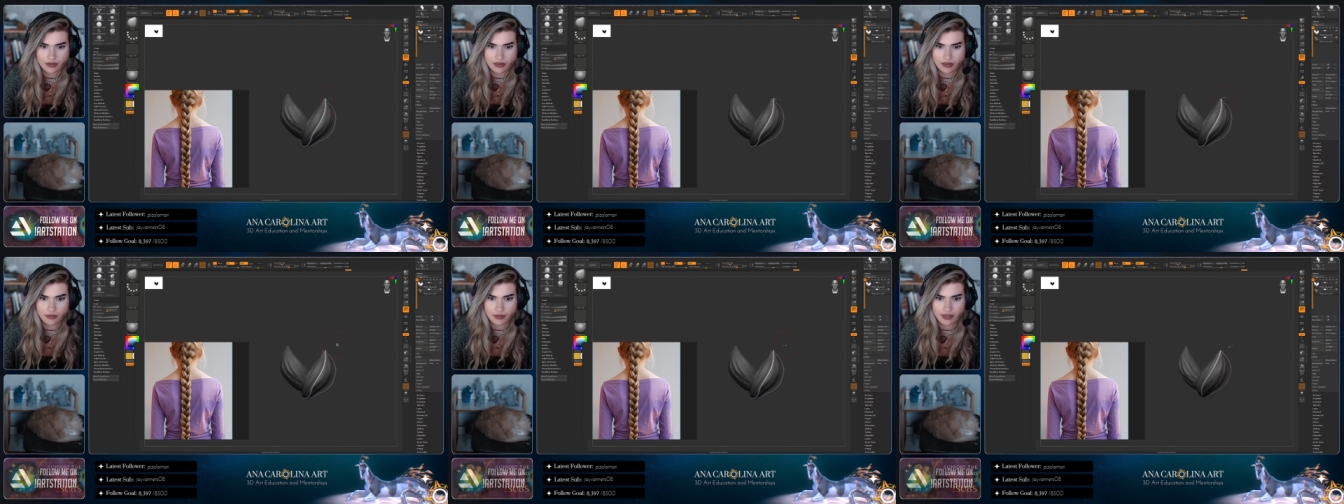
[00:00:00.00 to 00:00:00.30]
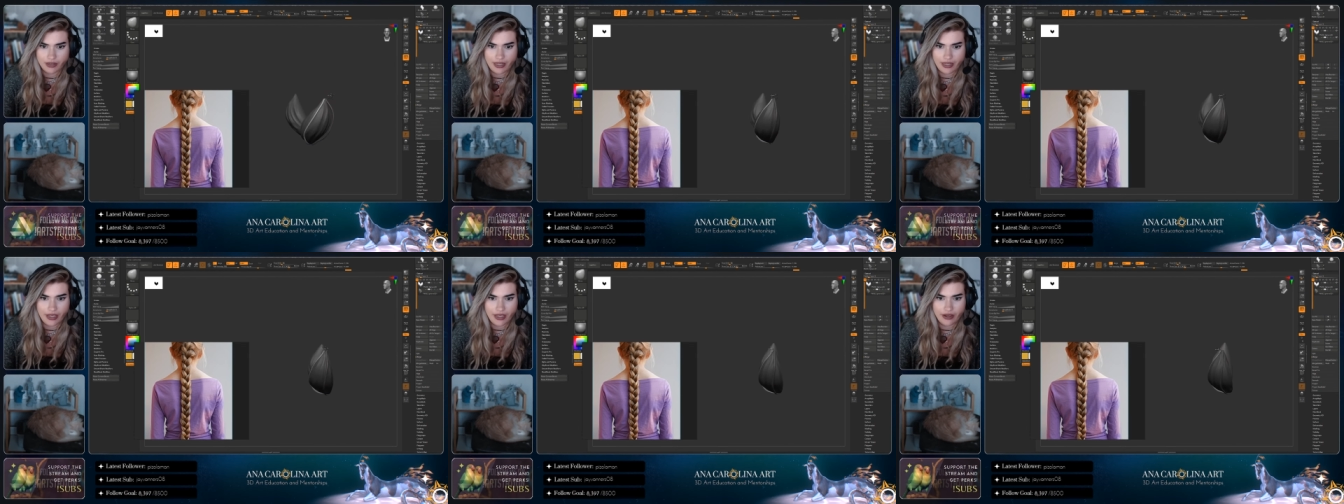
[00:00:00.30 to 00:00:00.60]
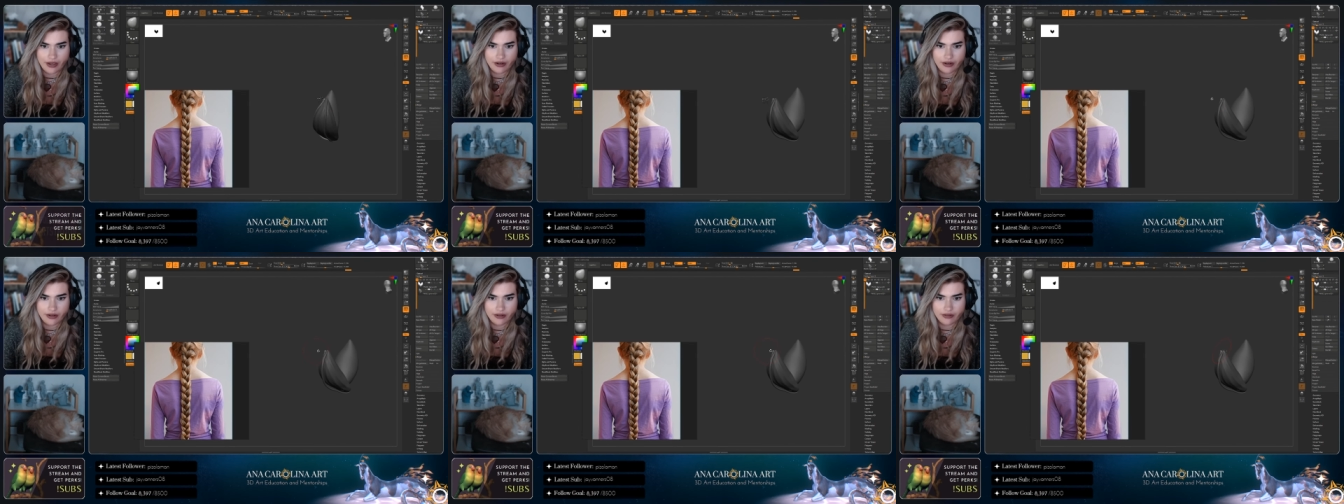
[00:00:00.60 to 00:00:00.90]
The
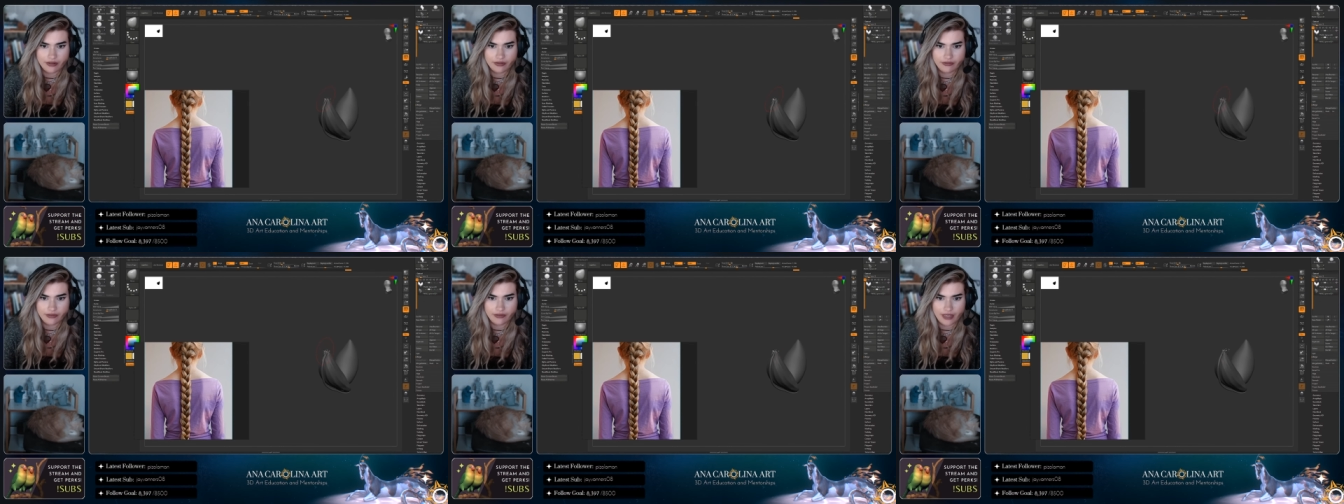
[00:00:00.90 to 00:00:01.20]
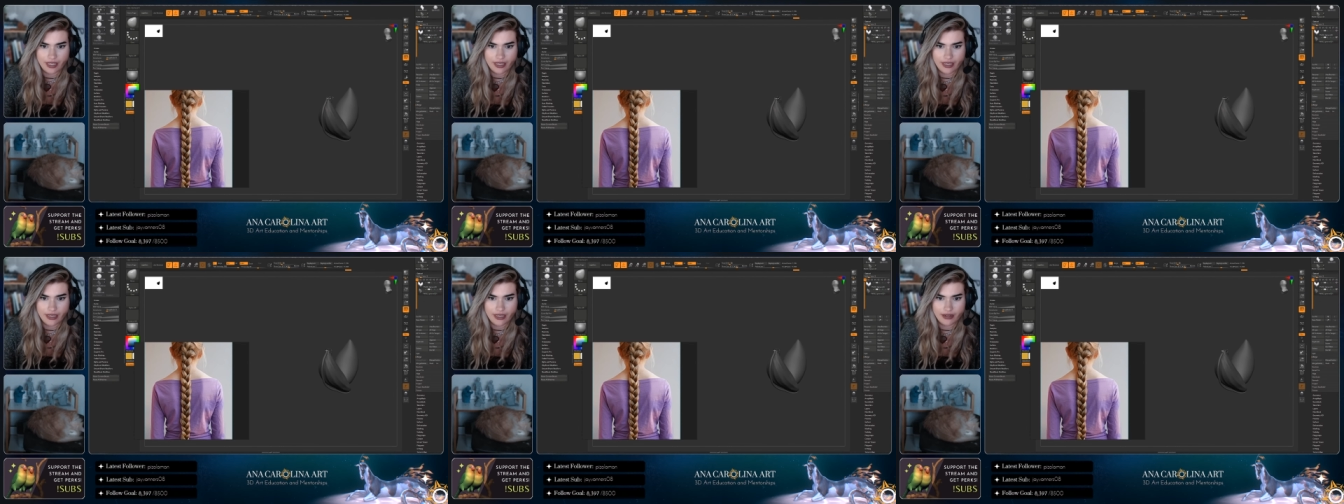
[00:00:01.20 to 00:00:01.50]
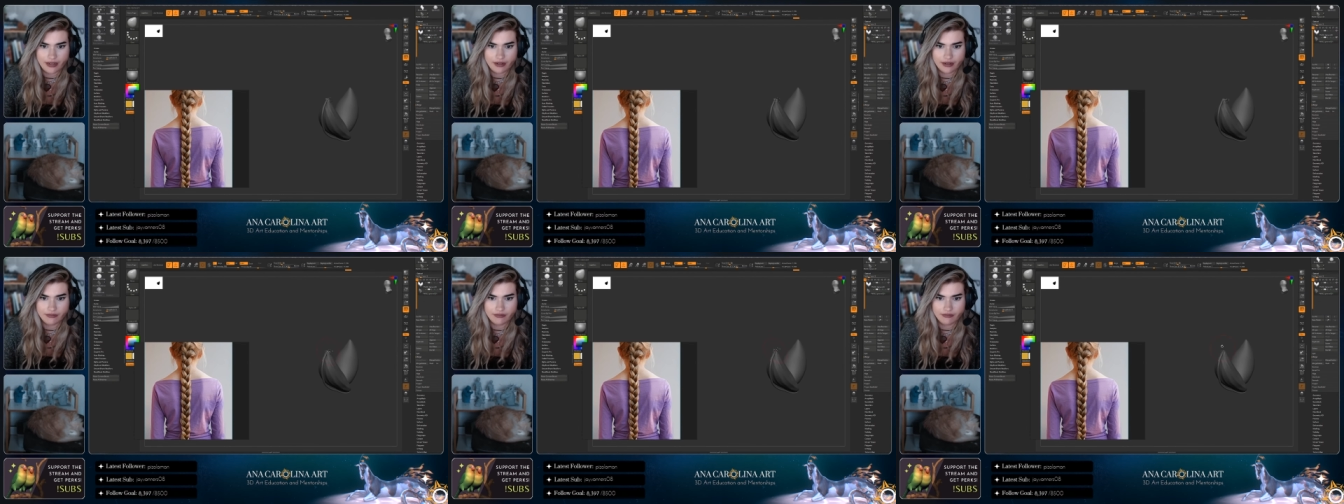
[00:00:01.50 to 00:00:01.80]
hair
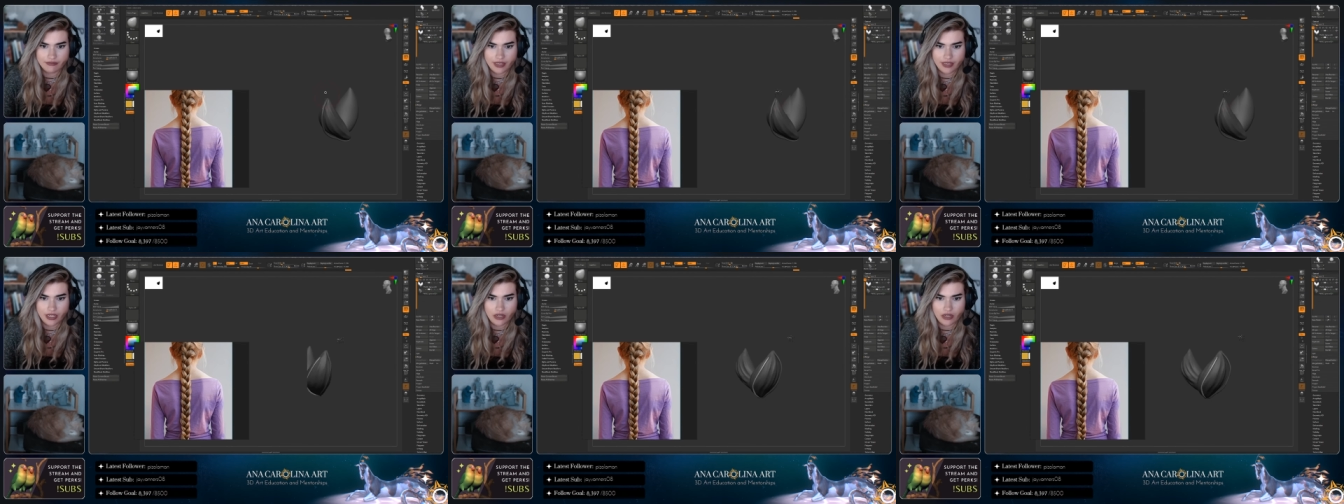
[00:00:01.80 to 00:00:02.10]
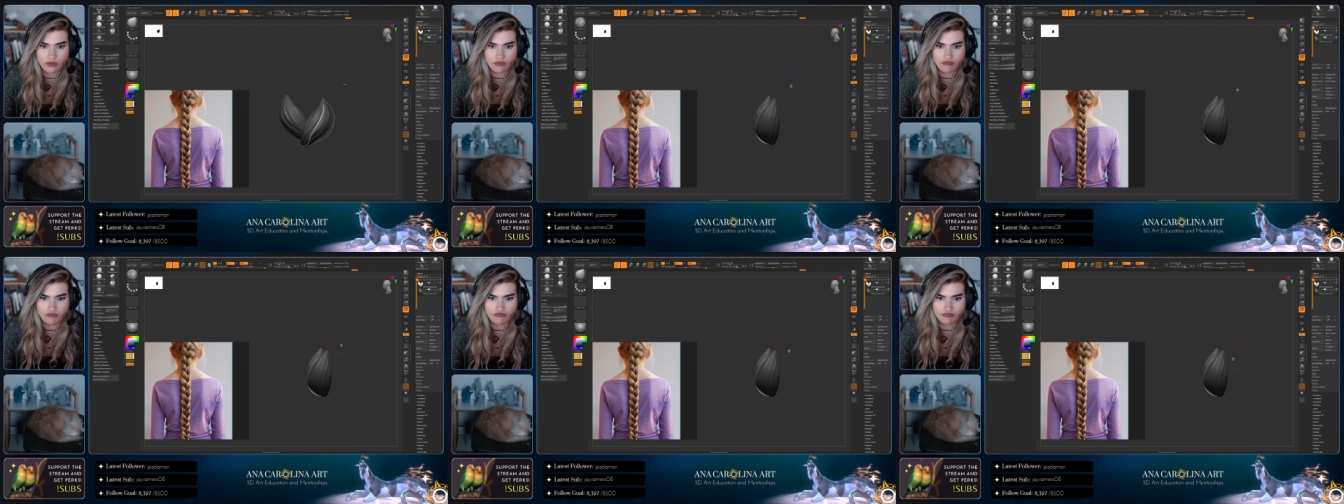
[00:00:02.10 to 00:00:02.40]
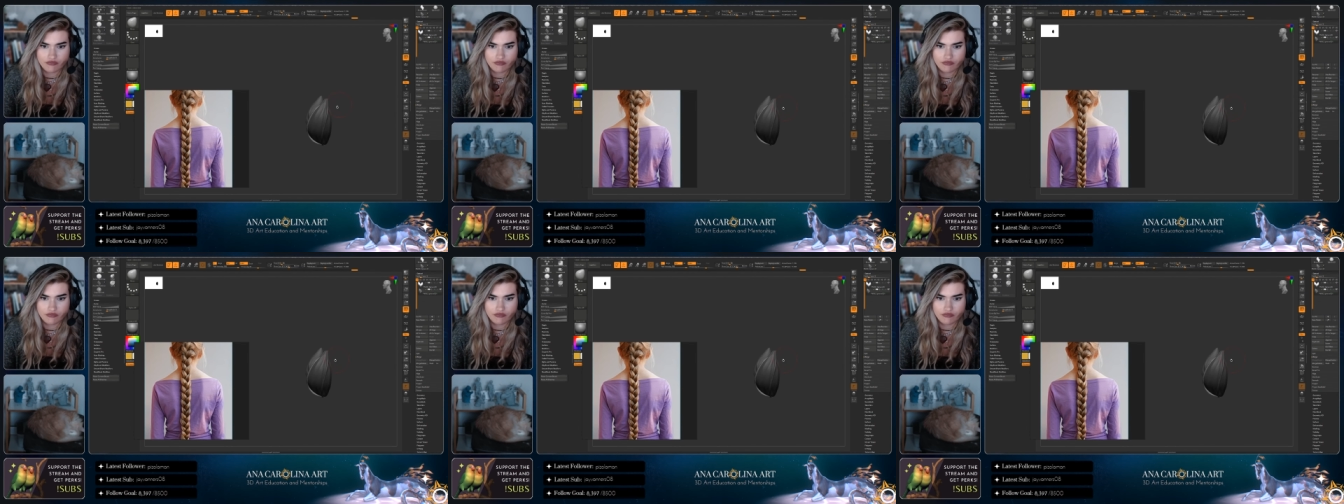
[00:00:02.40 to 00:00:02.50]
flying, you know?